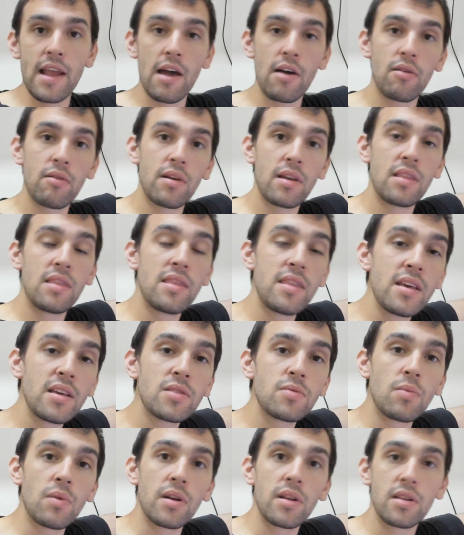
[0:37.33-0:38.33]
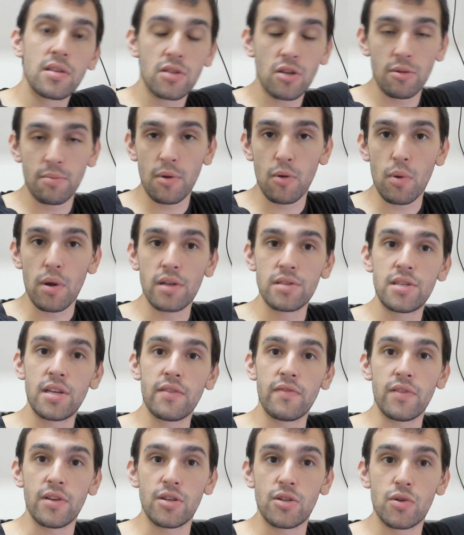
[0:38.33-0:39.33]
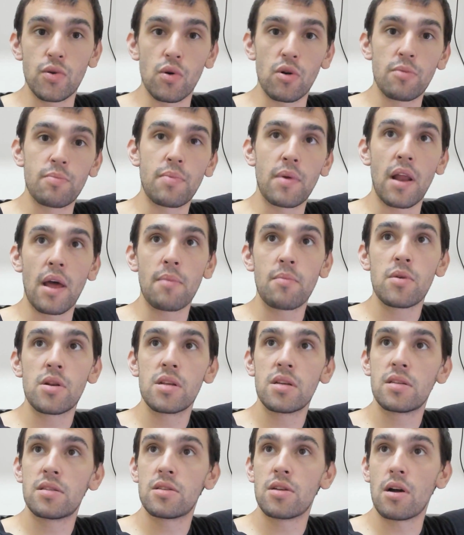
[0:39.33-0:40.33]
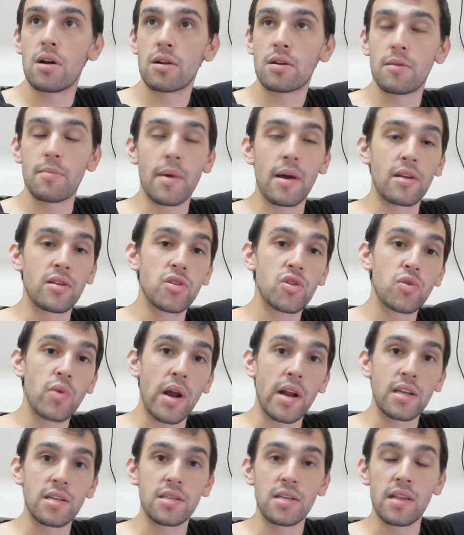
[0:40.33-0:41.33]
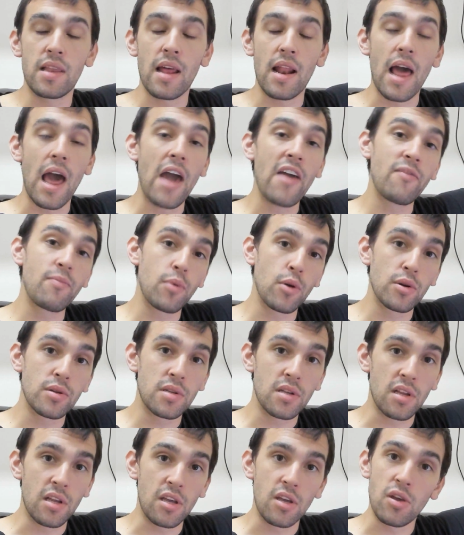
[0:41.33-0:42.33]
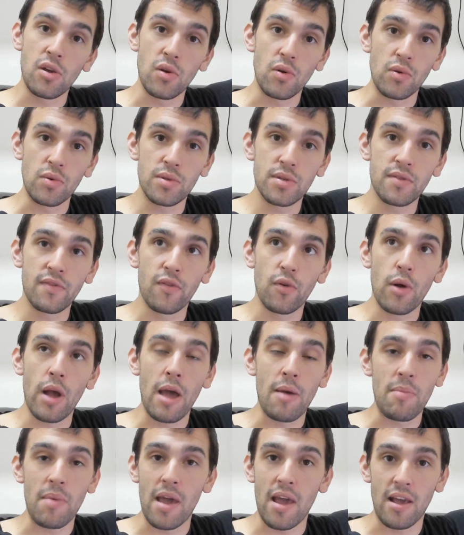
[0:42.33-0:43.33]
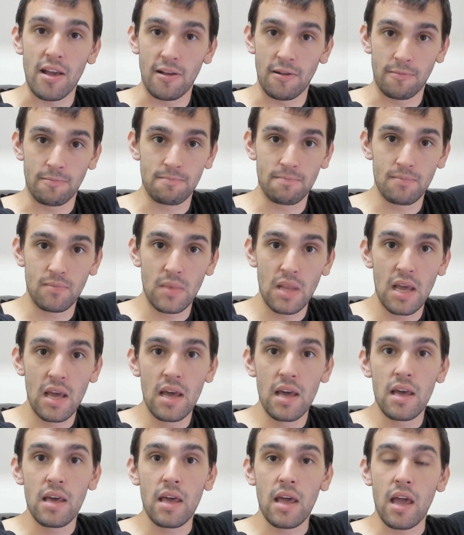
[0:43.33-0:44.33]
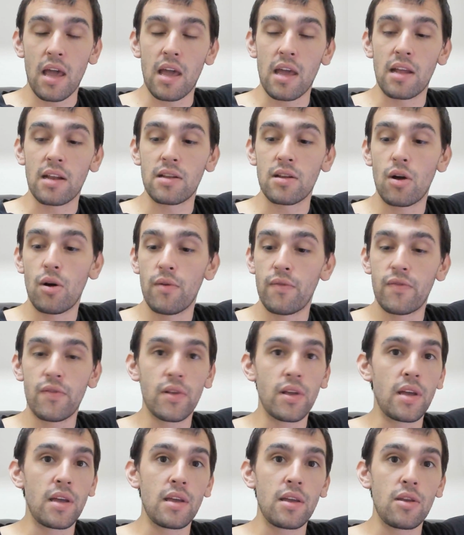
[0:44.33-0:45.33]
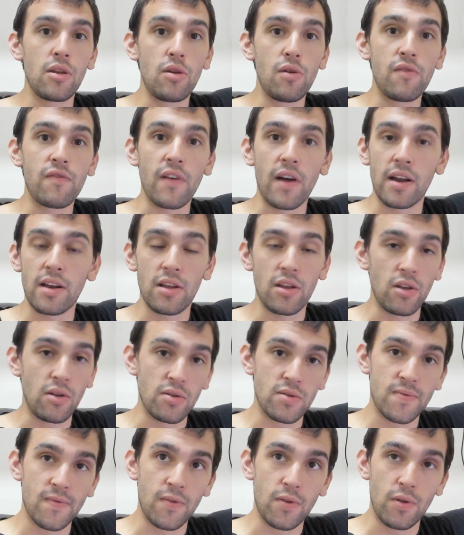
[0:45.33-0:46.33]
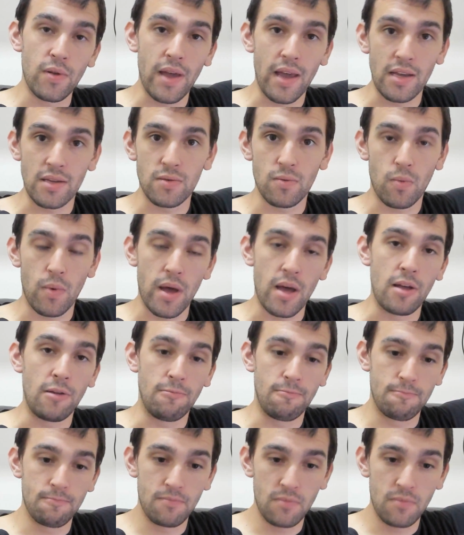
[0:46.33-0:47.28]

Now, in this one, it's going to be relatively short, but I'm going to talk about a strategy that I personally used for MAing, and hopefully you find it useful as well.